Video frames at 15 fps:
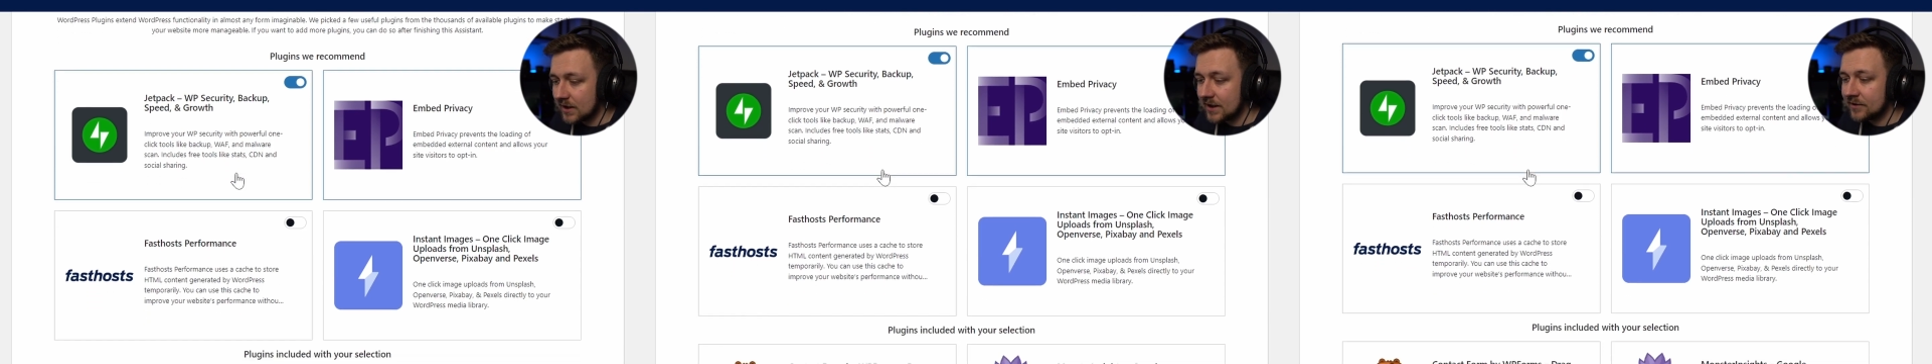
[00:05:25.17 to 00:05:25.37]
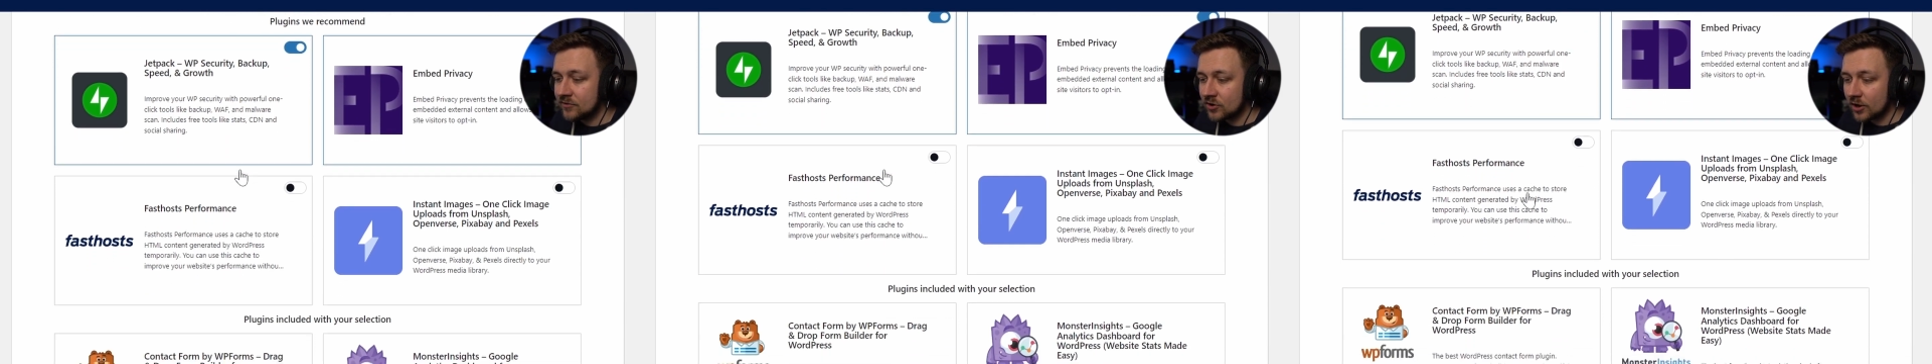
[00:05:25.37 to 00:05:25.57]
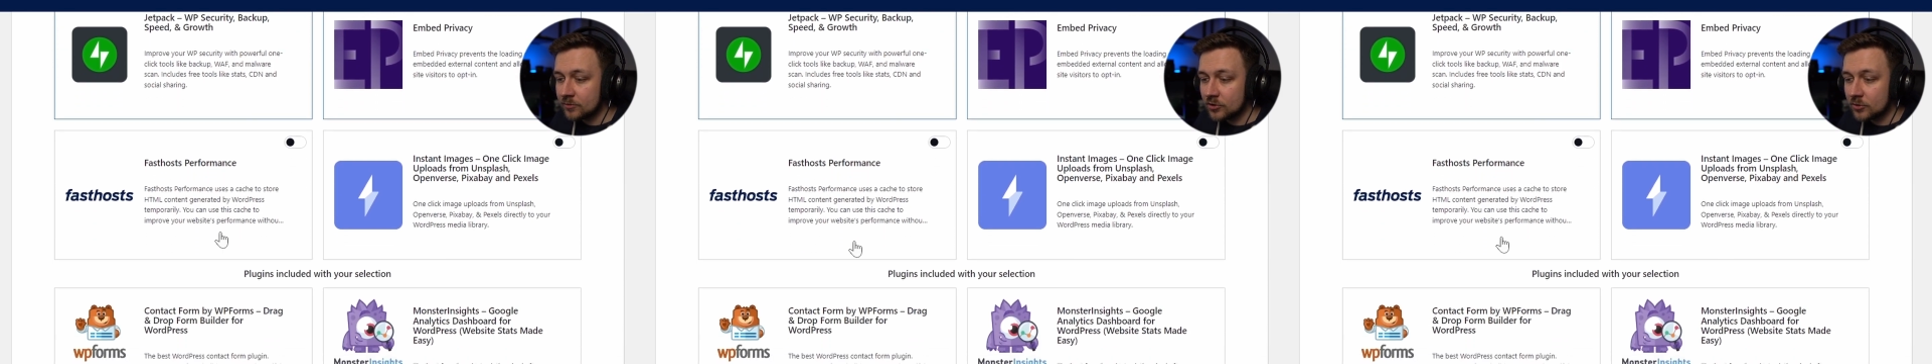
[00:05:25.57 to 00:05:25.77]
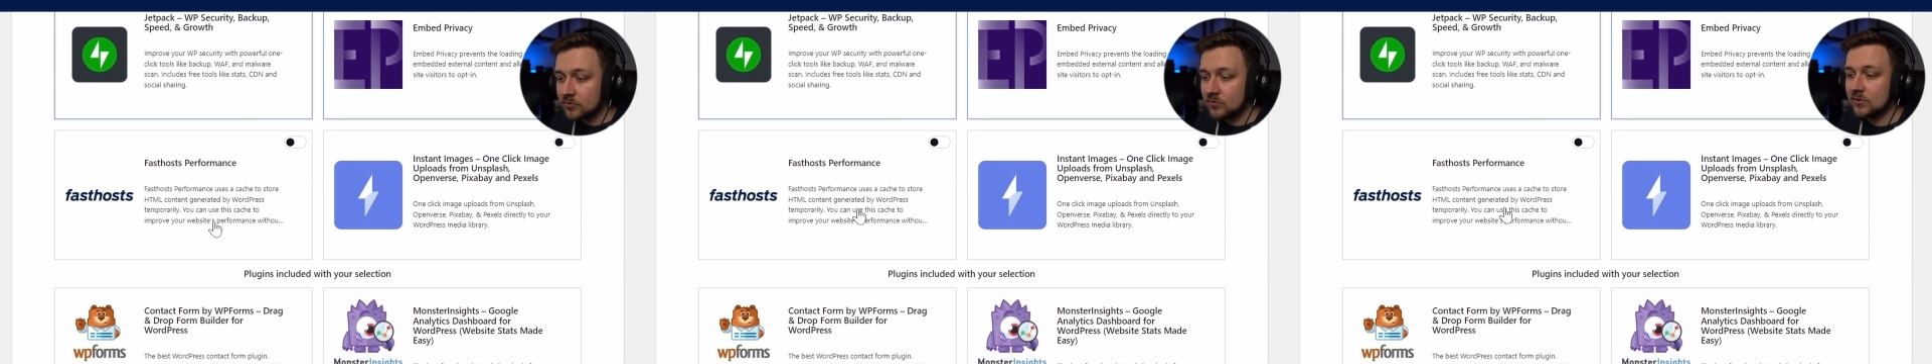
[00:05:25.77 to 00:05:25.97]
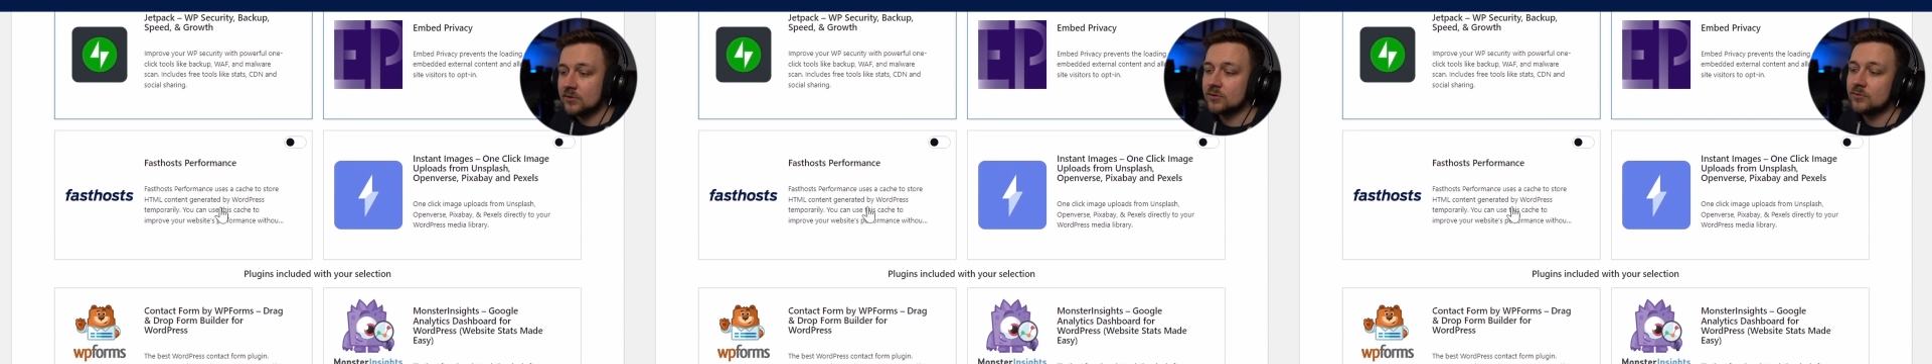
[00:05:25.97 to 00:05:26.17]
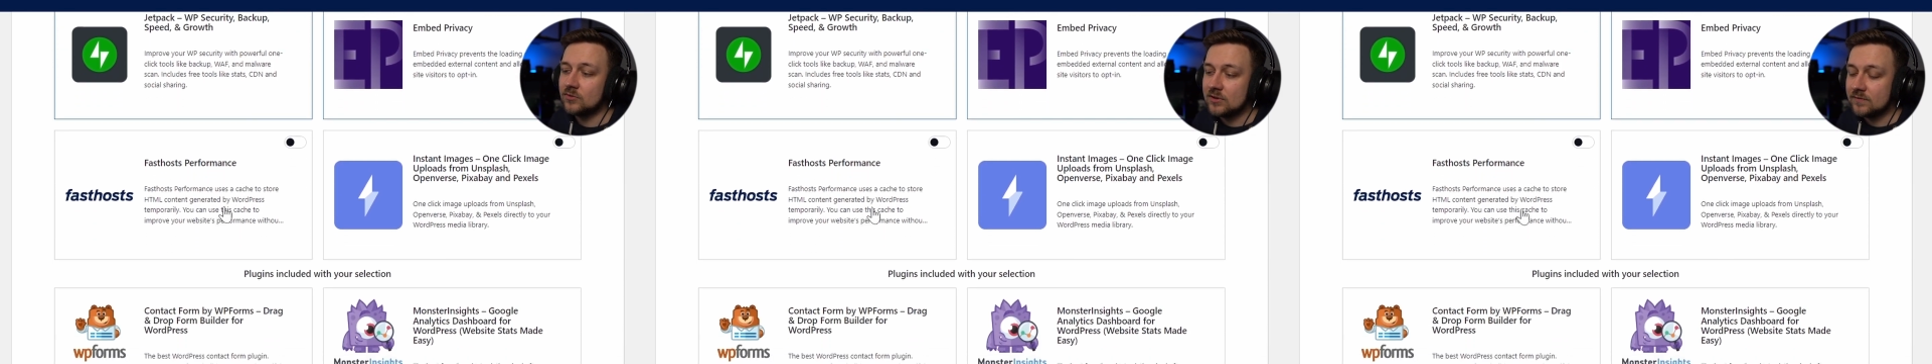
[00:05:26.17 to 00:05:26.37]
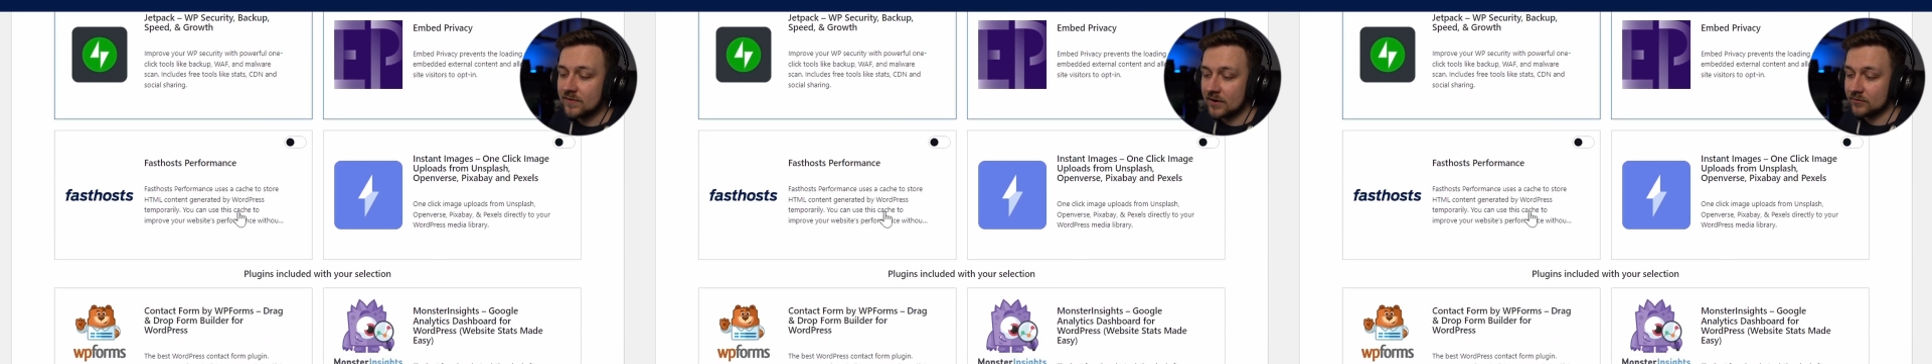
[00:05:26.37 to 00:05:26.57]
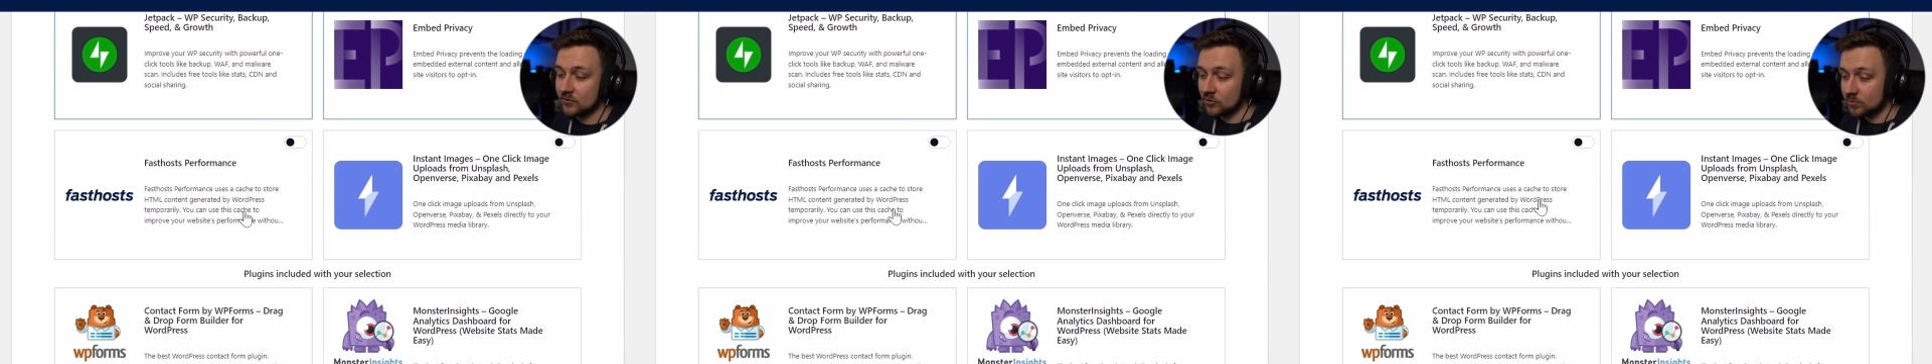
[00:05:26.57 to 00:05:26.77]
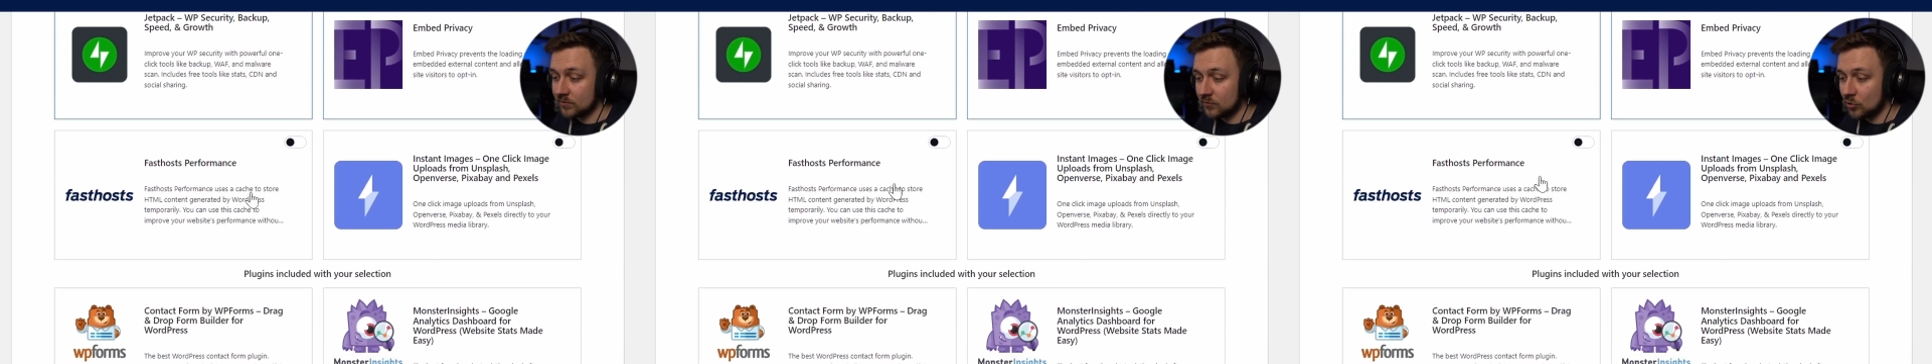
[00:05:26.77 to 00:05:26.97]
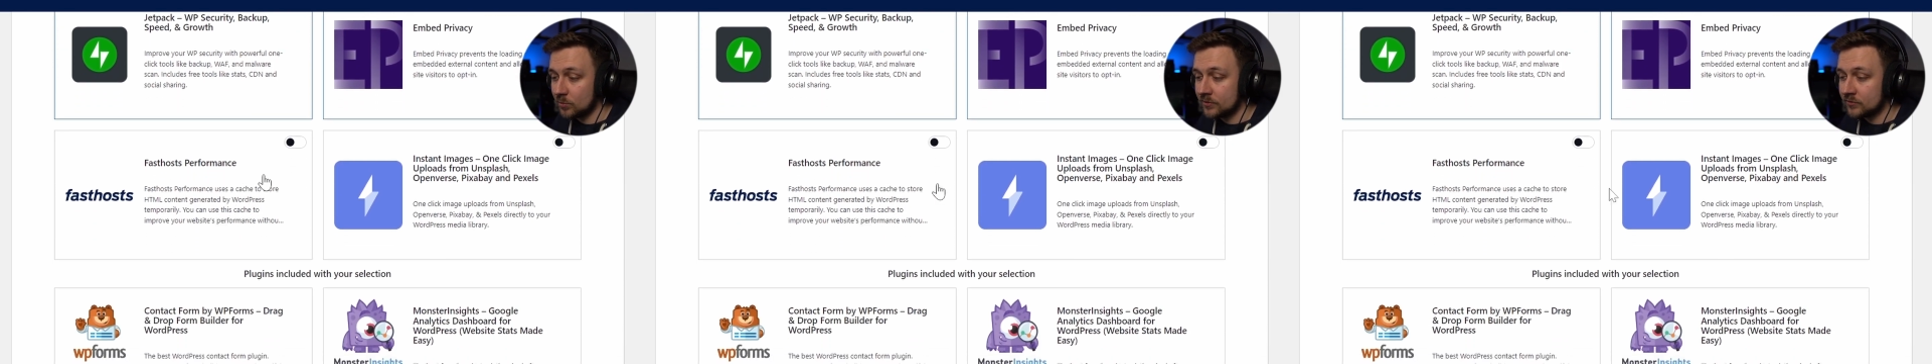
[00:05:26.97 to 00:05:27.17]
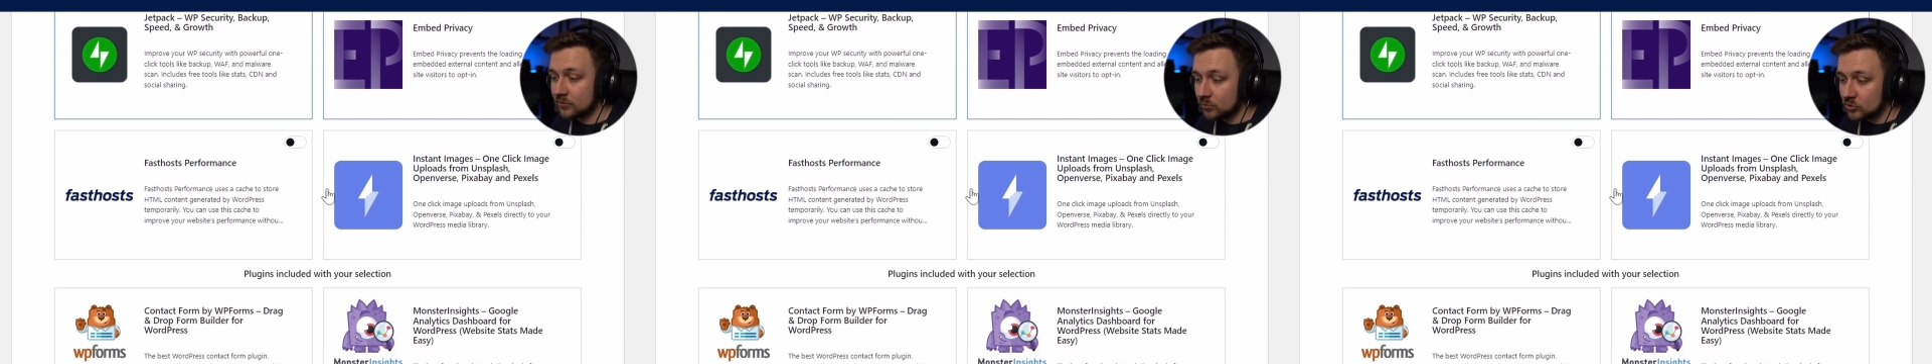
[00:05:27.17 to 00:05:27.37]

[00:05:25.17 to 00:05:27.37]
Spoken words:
And I'm going to include the Fasthosts performance,